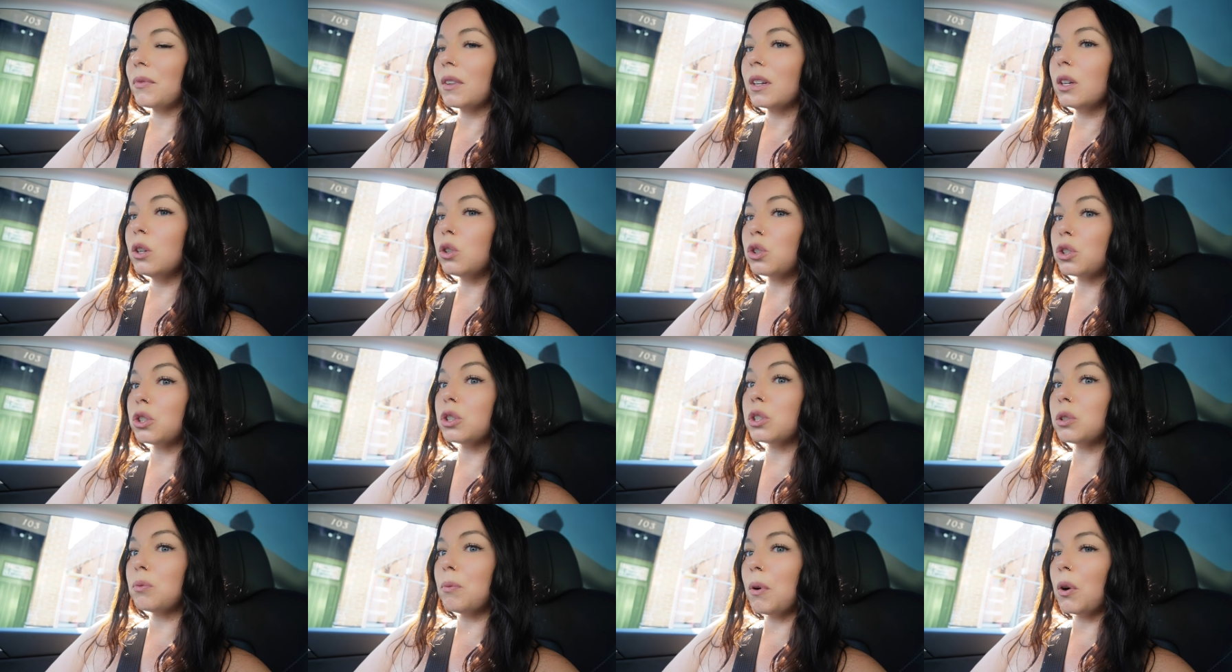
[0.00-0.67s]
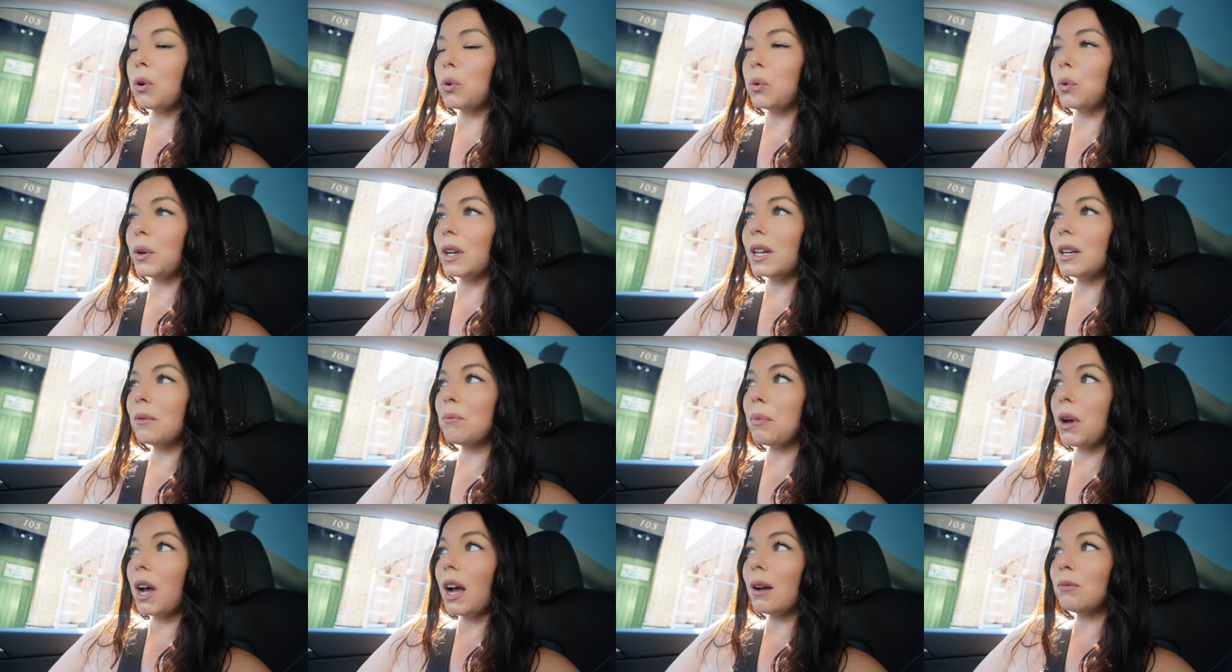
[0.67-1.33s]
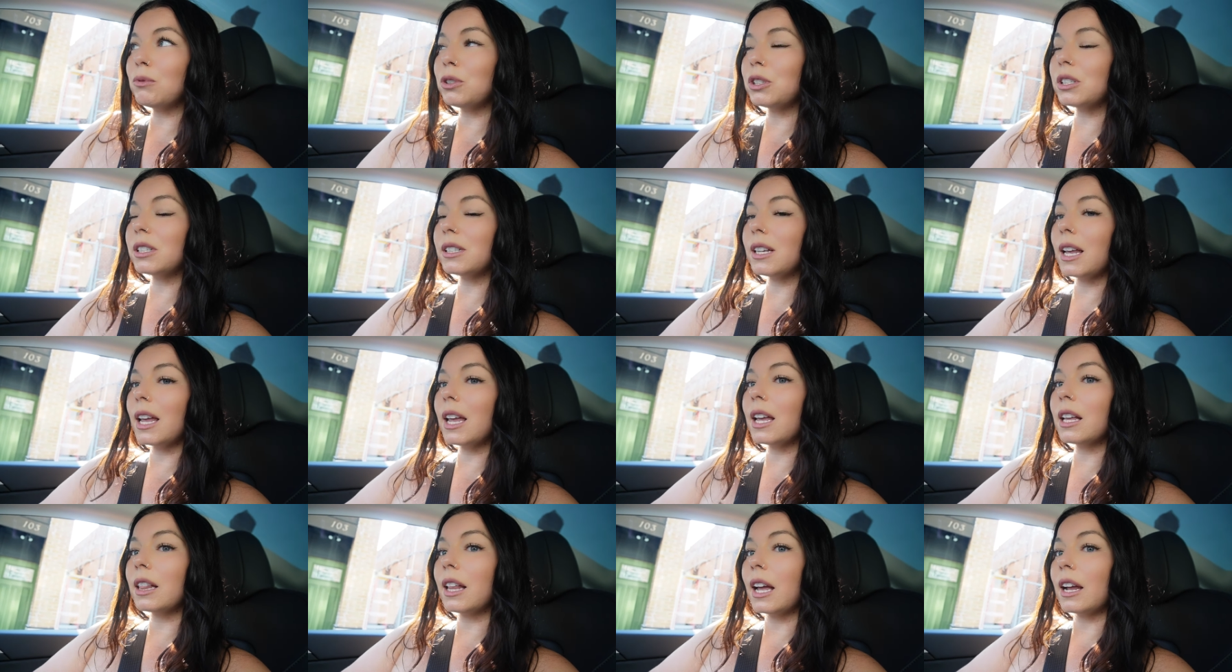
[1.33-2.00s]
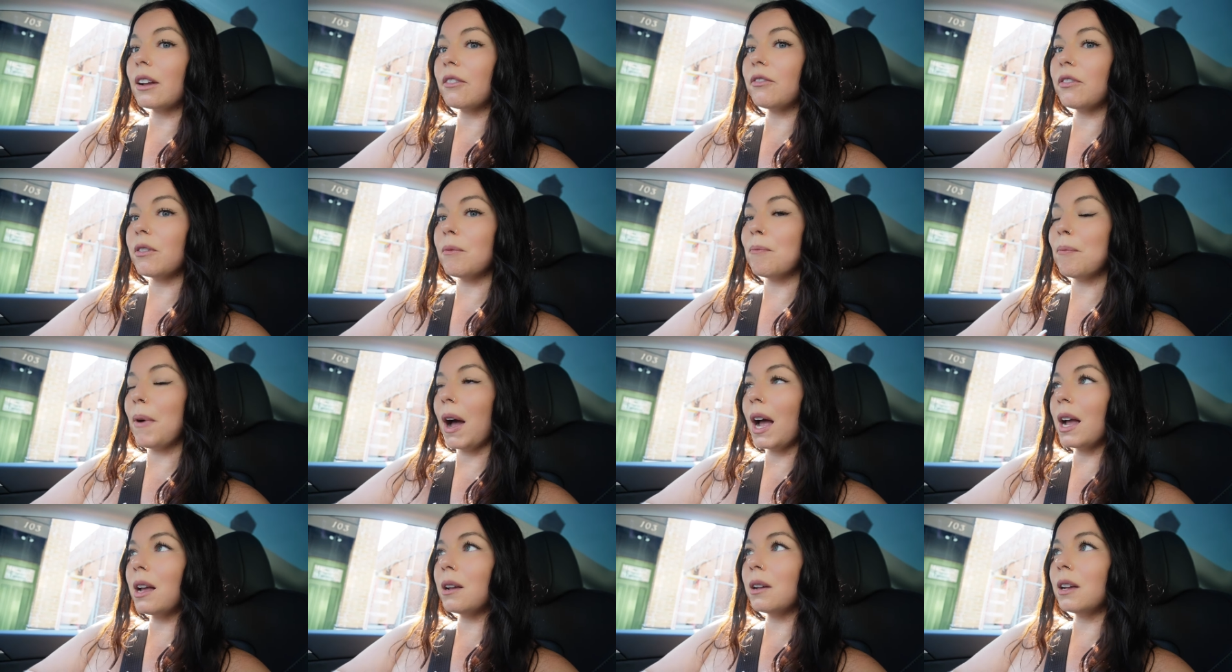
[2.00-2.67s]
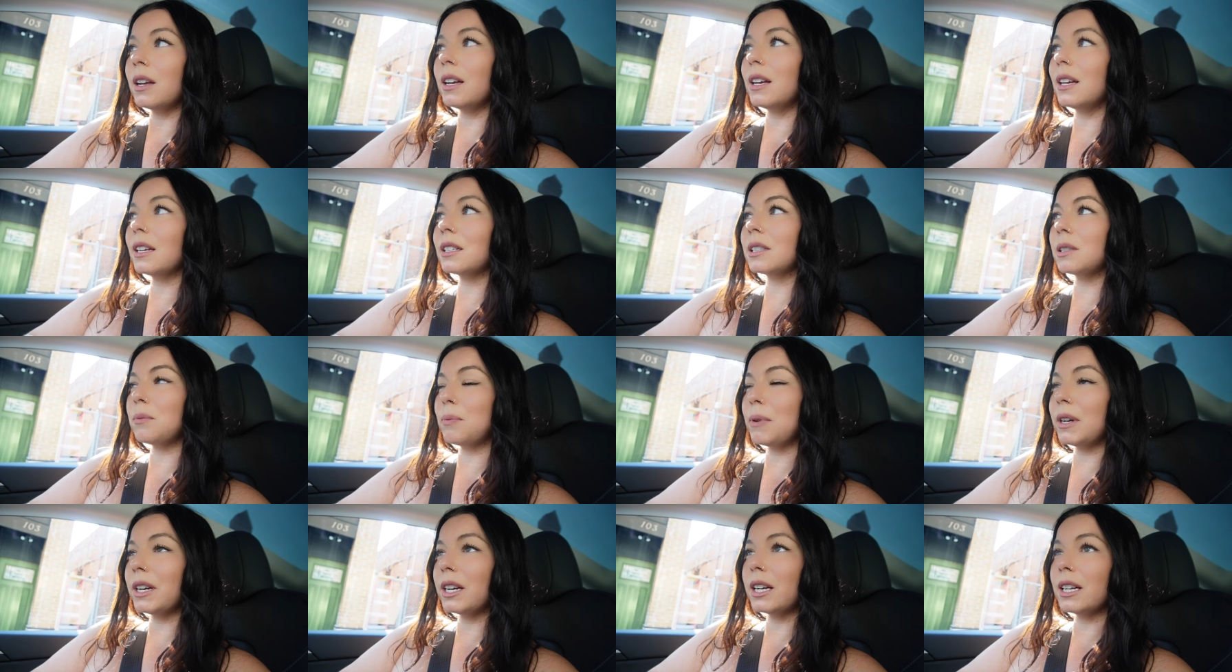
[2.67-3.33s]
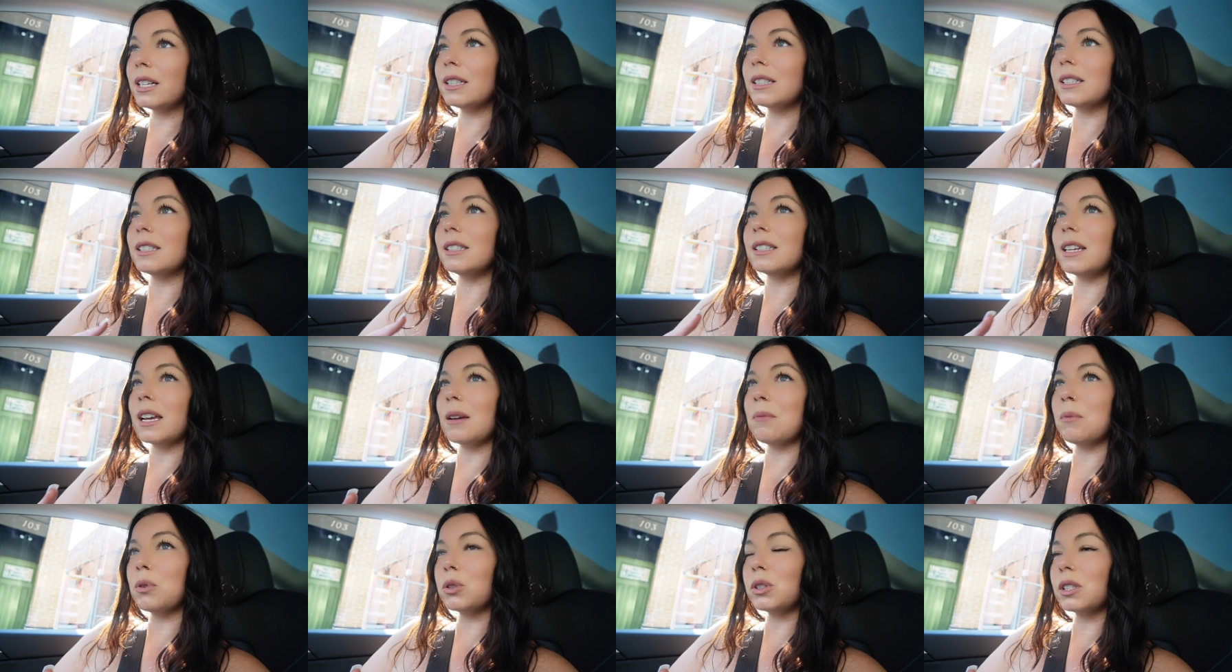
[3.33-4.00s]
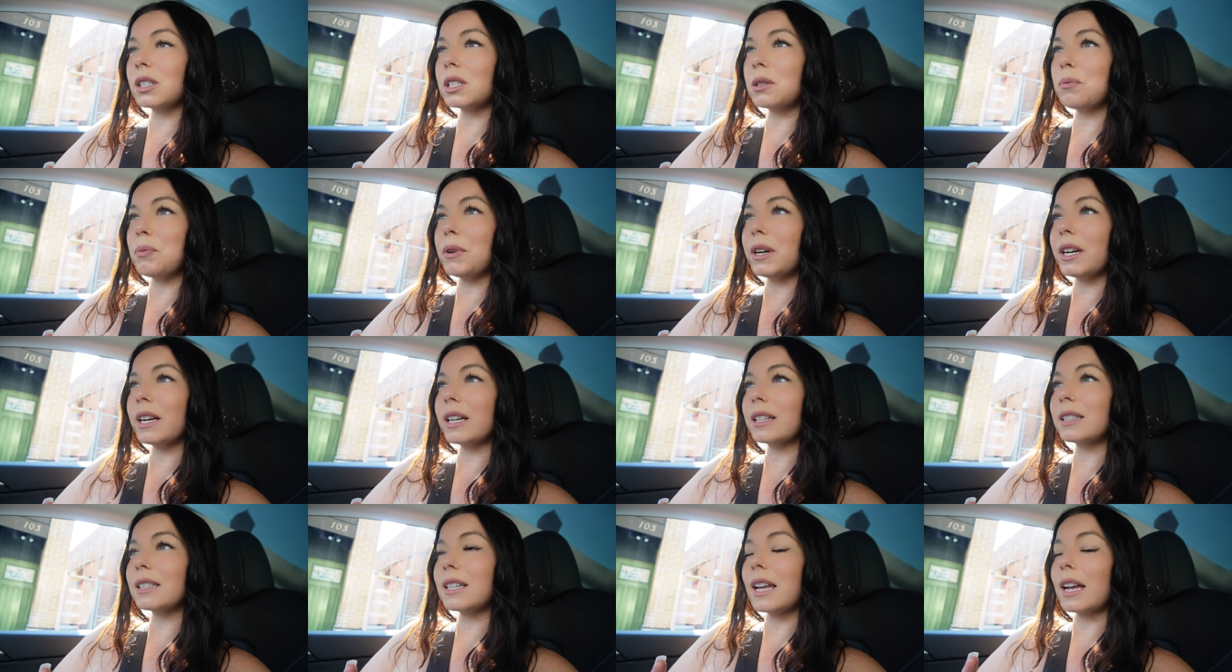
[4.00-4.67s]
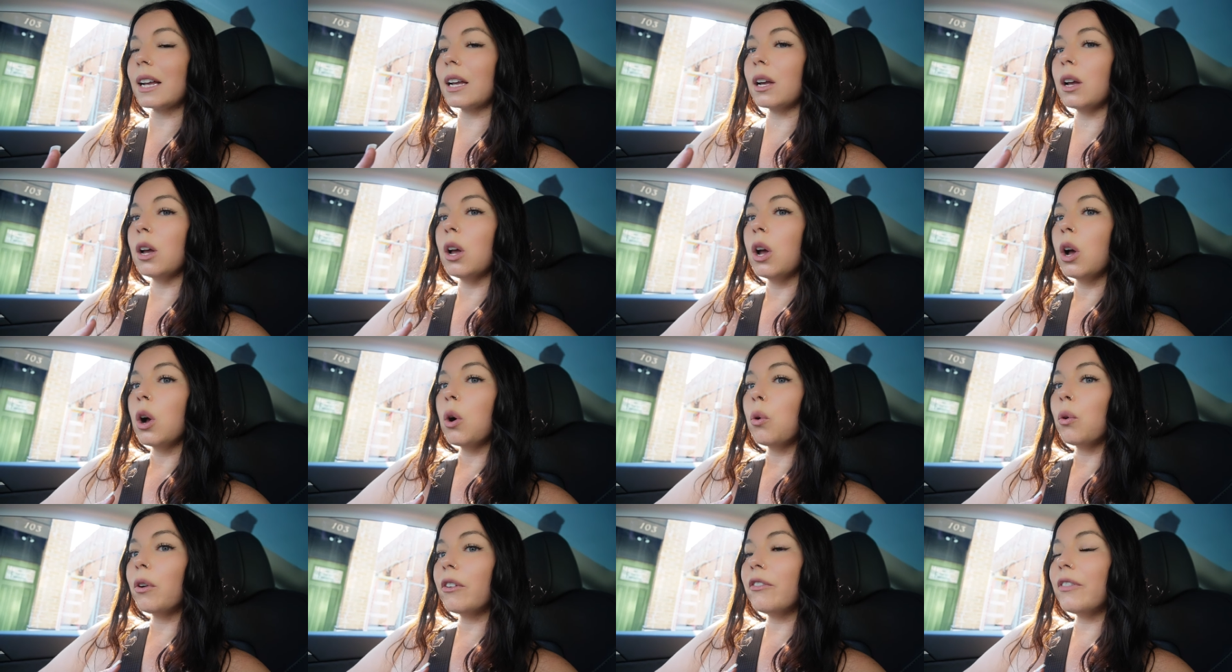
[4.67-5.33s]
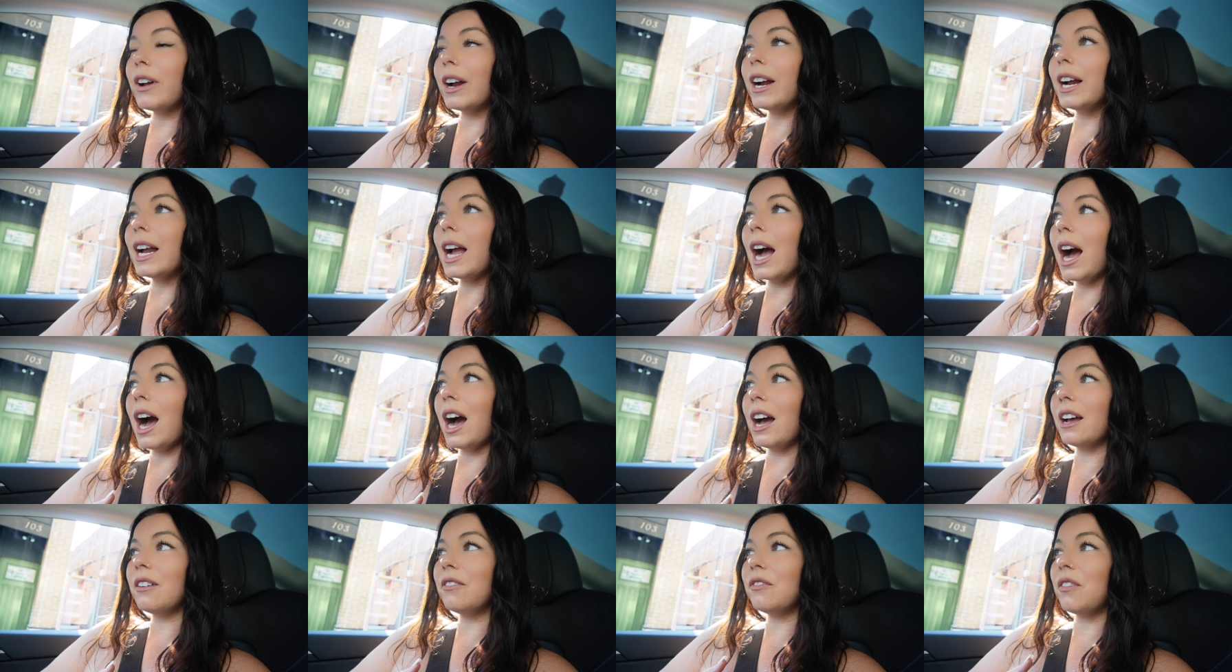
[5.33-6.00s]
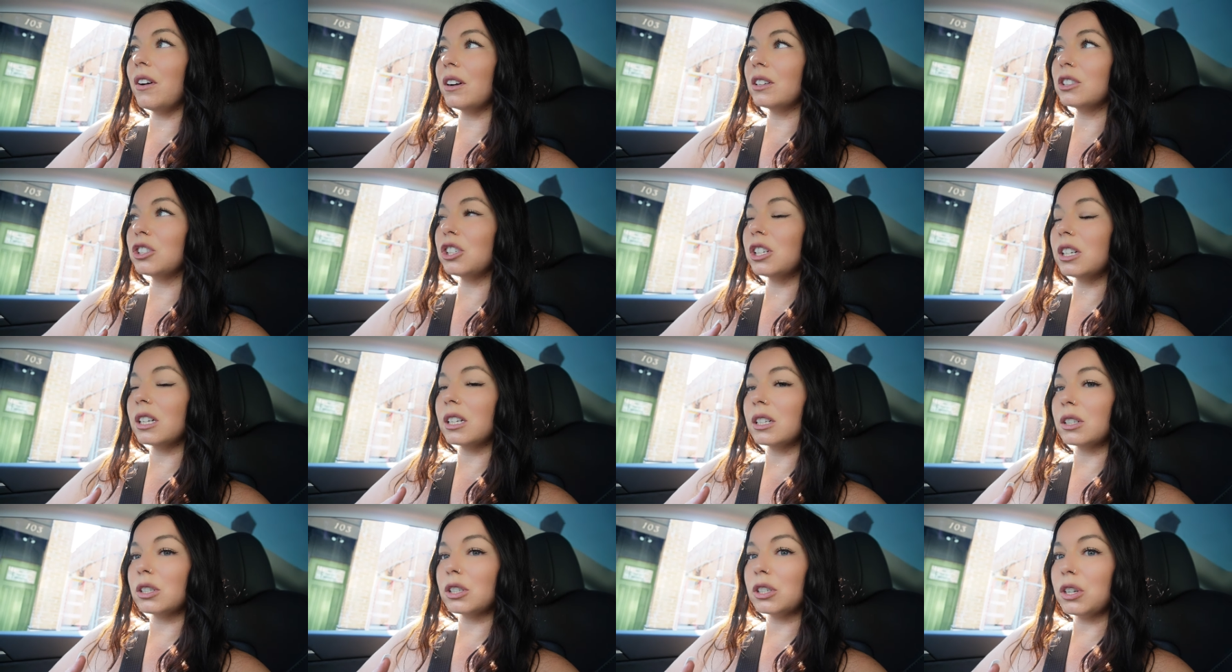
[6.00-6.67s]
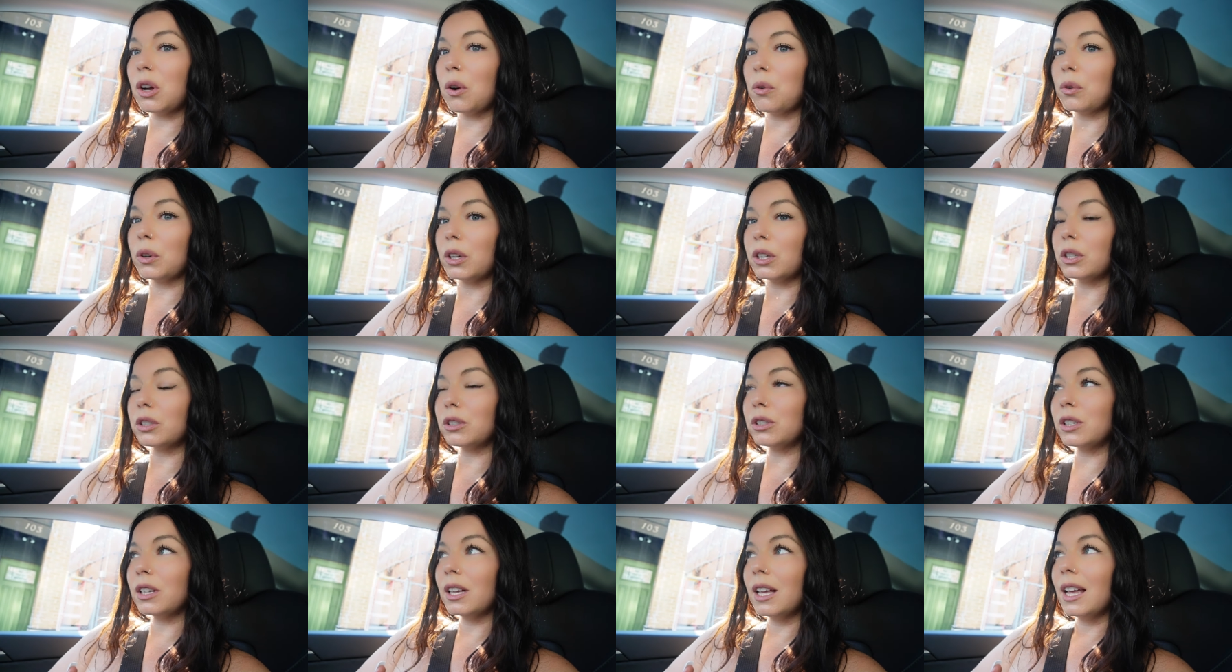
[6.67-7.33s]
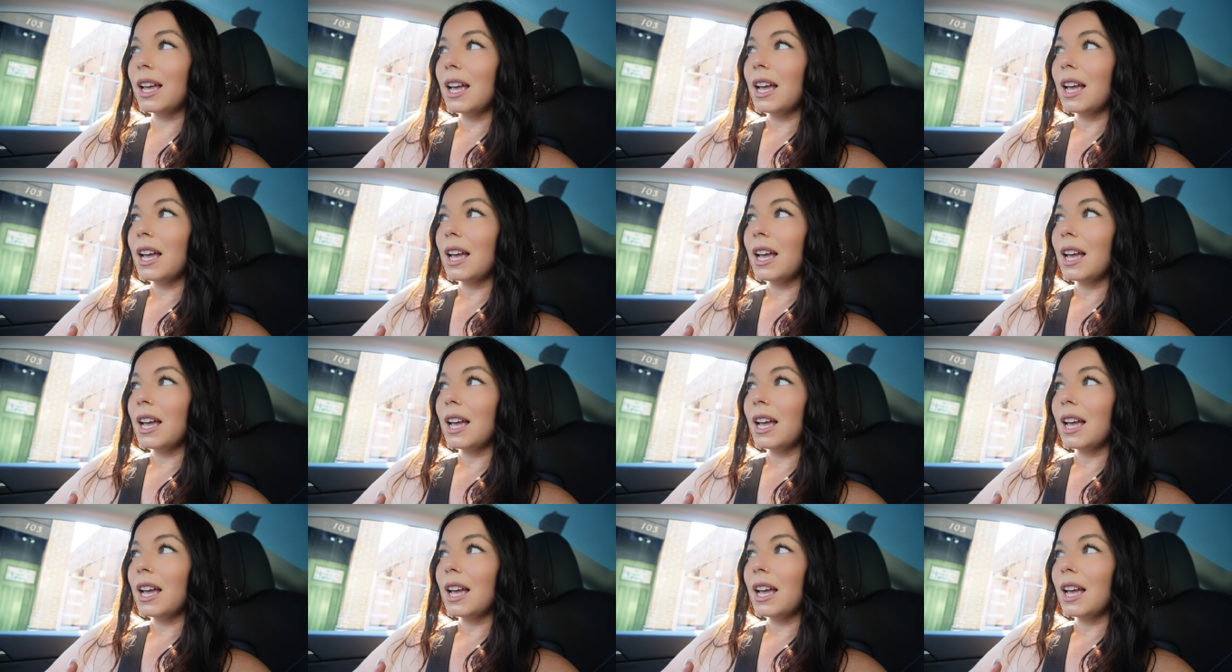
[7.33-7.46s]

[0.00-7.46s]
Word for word: you should smoke weed, but I'm just saying like from my experience and Damo's experience, like we're very high functioning stoners.